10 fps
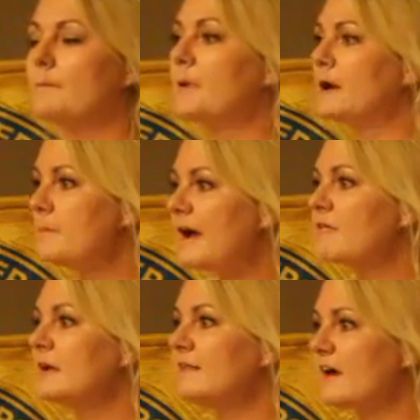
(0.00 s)
But
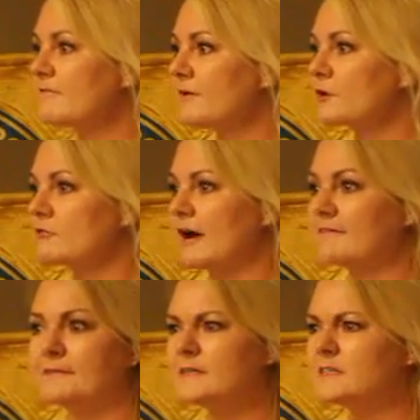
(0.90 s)
apparently that
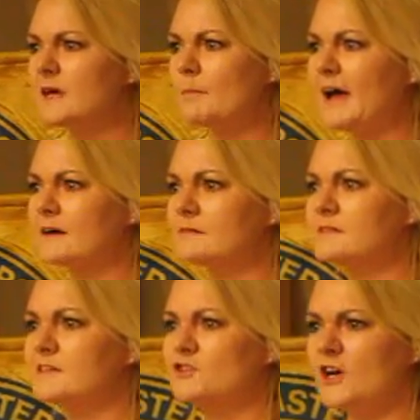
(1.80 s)
photograph is somehow
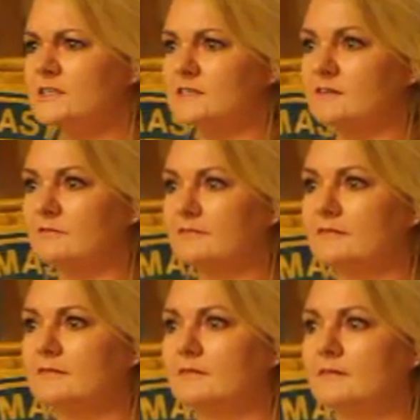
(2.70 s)
suggestive.
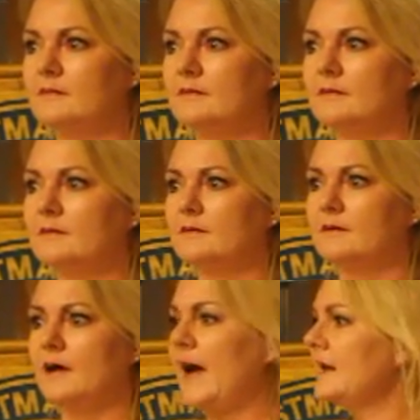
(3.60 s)

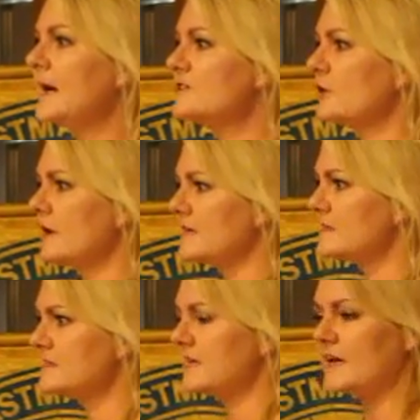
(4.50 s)
And I don't
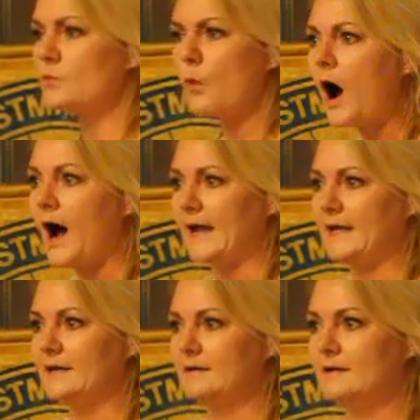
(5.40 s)
understand why.
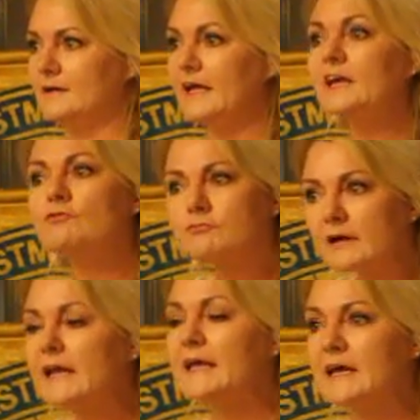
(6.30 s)
It
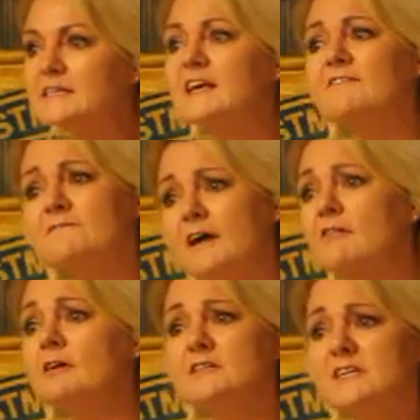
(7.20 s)
really is a
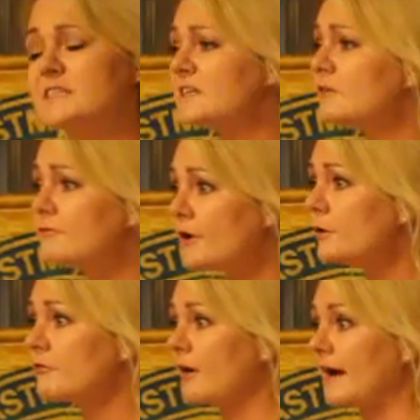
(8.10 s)
very decent
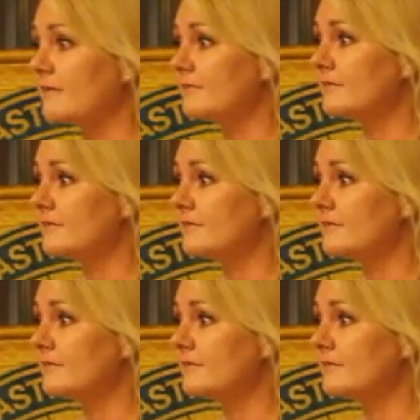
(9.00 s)
photograph.